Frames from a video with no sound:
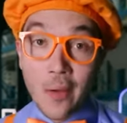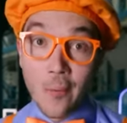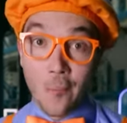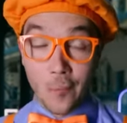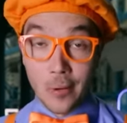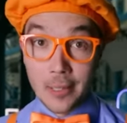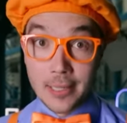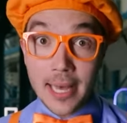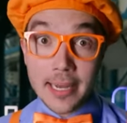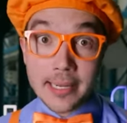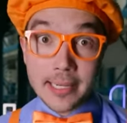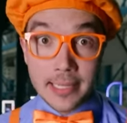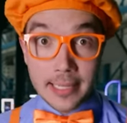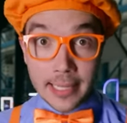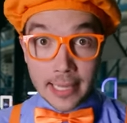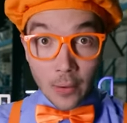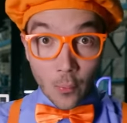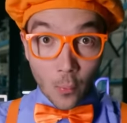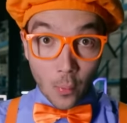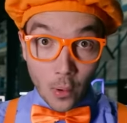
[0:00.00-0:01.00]
Well,
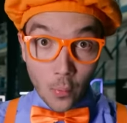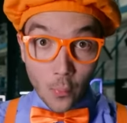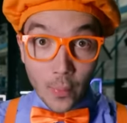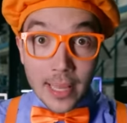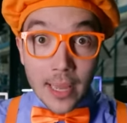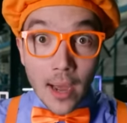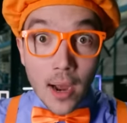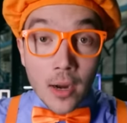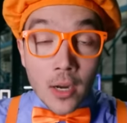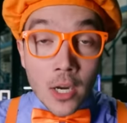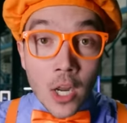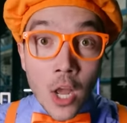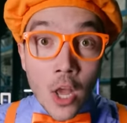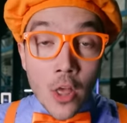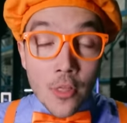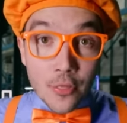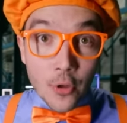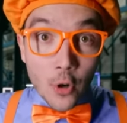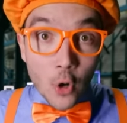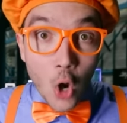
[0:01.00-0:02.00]
luckily, where we are,
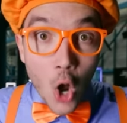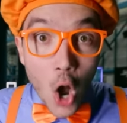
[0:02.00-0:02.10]
there are